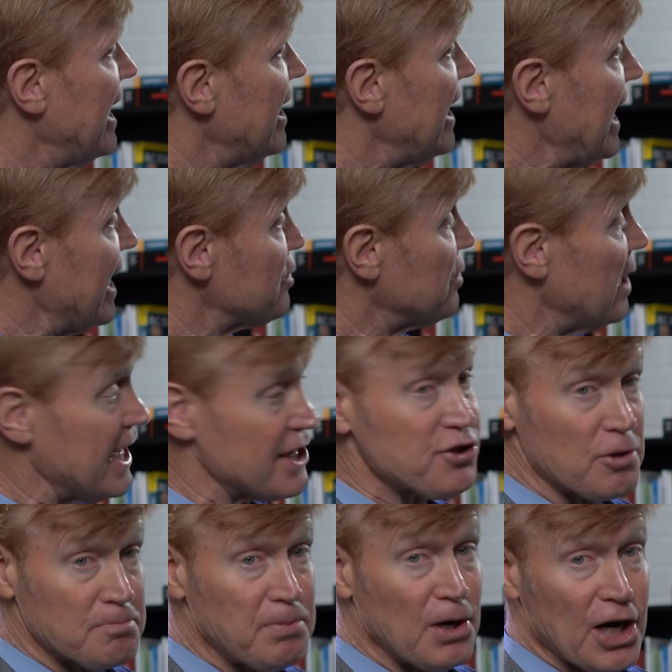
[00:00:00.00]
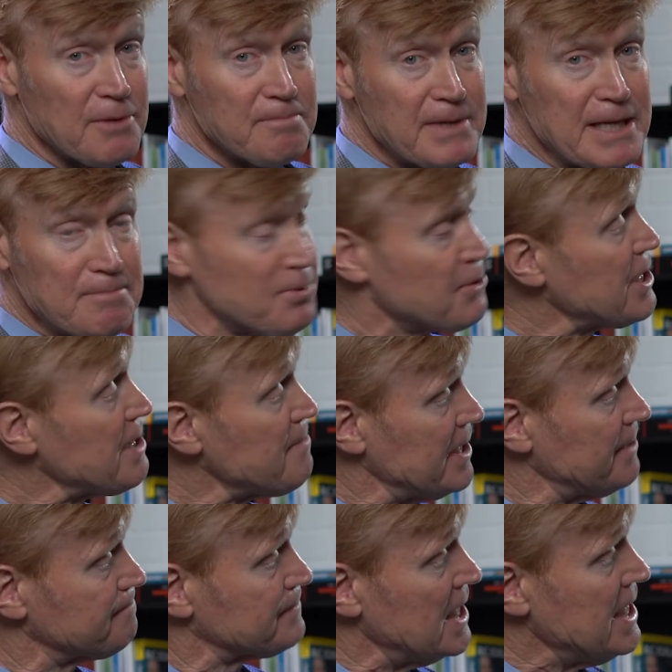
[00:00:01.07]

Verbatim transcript: as our Part B premium.